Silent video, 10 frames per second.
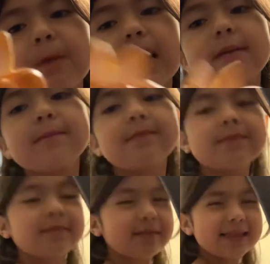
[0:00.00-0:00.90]
bye.
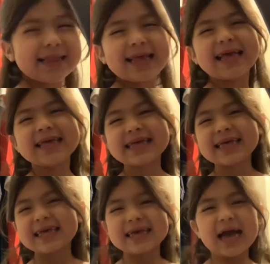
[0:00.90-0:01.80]

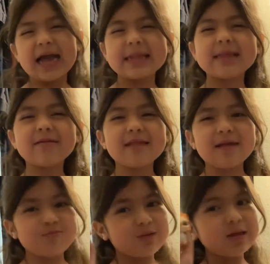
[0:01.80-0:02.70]
Guys, you
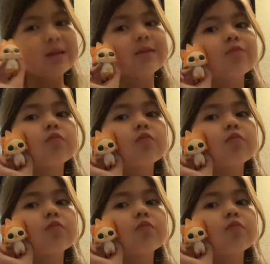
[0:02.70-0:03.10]
love these.